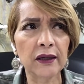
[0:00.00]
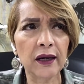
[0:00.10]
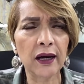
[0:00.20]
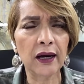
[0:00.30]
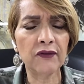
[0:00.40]

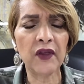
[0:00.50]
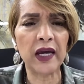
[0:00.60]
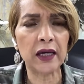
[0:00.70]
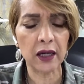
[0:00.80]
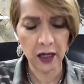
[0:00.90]
I
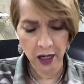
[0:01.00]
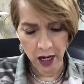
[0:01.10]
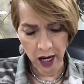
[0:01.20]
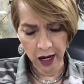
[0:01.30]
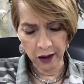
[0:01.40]
think.
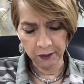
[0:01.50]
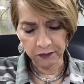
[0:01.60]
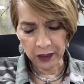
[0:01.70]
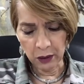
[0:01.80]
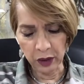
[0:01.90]
Um,
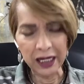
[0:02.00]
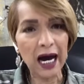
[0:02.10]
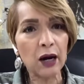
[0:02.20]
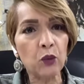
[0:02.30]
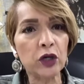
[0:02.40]
but
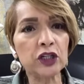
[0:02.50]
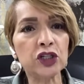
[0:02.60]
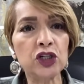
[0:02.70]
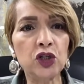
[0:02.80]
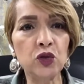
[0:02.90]
God wanted to
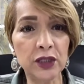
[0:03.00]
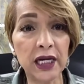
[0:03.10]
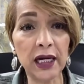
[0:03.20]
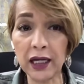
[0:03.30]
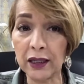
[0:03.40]
use
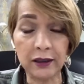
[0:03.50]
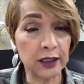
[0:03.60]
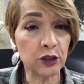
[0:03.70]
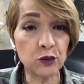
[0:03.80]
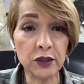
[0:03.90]
Gideon.
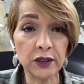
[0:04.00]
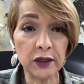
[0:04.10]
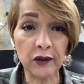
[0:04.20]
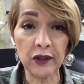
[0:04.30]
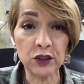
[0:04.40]
This was
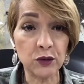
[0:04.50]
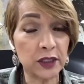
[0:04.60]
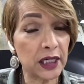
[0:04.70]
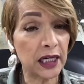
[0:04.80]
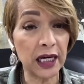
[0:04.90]
this was
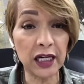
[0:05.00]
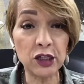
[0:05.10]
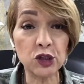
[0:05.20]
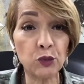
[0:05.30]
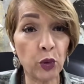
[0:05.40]

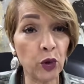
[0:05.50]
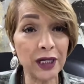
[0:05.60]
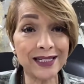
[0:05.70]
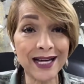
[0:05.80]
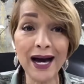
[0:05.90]
Gideon's
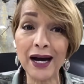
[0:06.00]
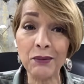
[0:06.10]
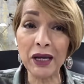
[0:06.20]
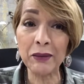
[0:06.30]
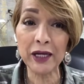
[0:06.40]
appointed time,
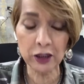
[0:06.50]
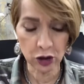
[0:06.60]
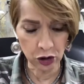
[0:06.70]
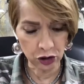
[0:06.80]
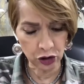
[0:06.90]
amen,
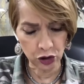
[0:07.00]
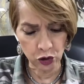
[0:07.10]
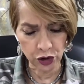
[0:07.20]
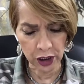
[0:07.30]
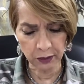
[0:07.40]
to, to do
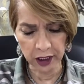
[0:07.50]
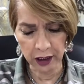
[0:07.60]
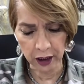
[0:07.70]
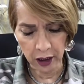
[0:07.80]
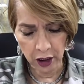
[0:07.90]
something.
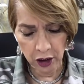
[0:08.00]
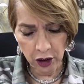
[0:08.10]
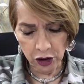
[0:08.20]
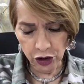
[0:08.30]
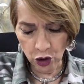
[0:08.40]

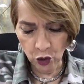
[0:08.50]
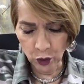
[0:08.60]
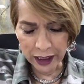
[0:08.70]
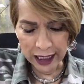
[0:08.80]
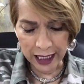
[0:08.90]
So
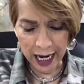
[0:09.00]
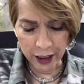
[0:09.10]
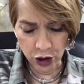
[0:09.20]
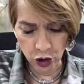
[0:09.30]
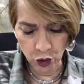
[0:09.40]
what did God
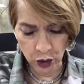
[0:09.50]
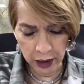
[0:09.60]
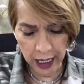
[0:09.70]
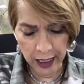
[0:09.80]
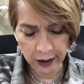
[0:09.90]
do? He
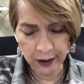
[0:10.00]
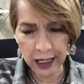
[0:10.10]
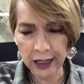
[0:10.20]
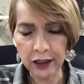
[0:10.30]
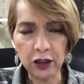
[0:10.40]
got
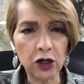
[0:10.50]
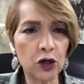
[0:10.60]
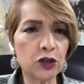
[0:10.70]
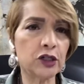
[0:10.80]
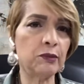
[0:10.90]
God
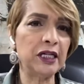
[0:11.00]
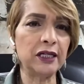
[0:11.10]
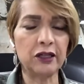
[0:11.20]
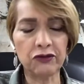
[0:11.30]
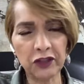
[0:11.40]
encouraged him. He did
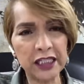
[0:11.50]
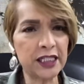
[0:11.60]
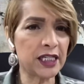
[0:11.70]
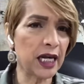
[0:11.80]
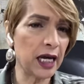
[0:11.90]
the fleece
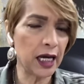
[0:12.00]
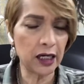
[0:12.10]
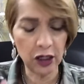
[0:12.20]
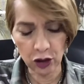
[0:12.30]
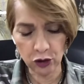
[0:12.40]
thing,
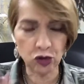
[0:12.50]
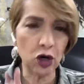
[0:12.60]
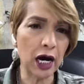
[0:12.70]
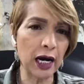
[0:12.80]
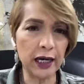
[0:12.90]
you know,
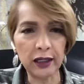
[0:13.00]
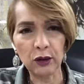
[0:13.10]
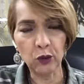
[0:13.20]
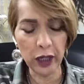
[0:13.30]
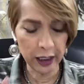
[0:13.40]
dry and then
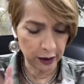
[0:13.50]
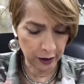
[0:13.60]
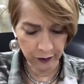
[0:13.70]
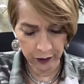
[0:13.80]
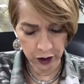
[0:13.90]
wet
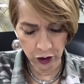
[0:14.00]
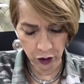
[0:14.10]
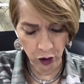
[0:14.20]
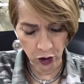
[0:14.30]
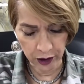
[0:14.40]
and you know
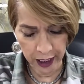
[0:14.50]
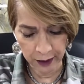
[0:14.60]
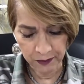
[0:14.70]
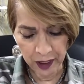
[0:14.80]
all that.